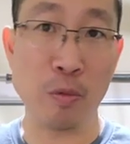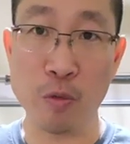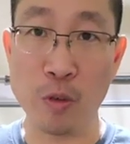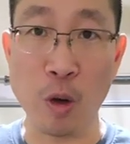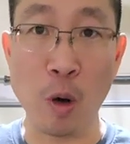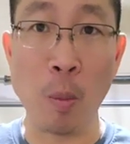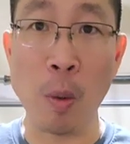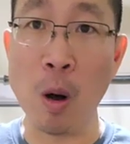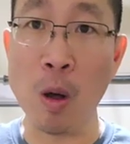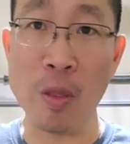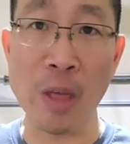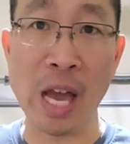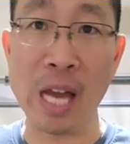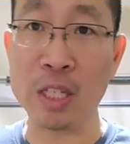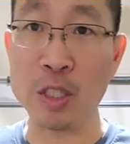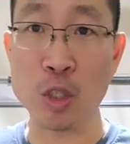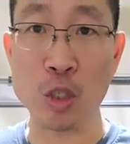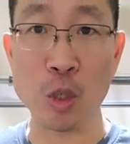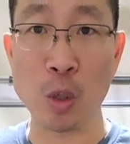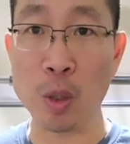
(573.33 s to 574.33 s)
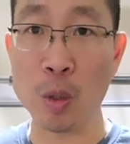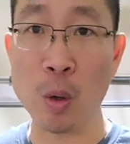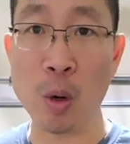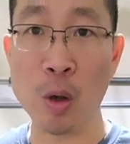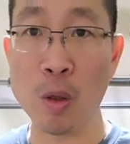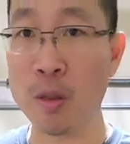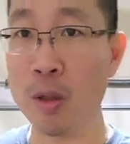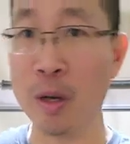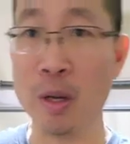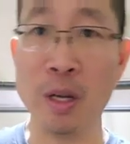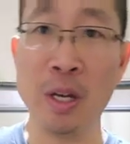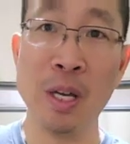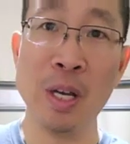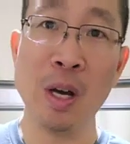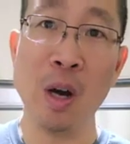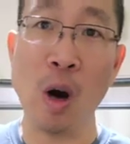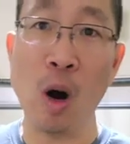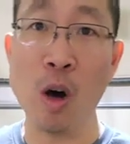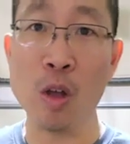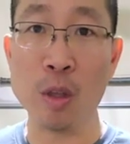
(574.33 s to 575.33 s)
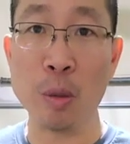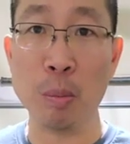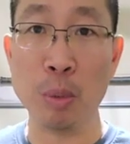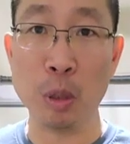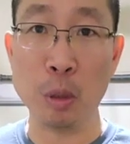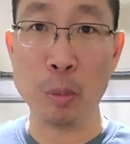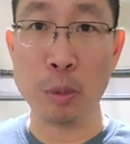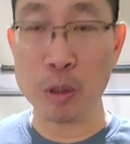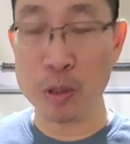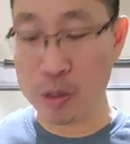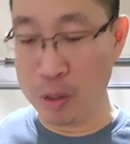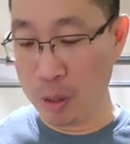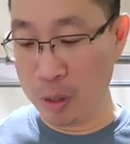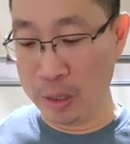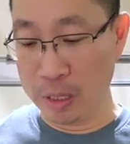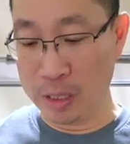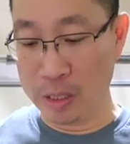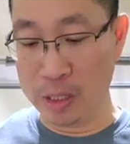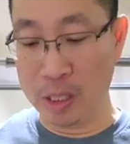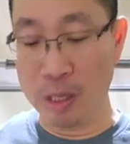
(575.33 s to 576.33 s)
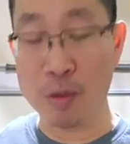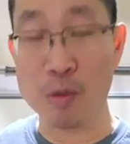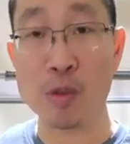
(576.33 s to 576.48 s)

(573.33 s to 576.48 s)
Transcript: film all that and show you all the bloopers and all that stuff.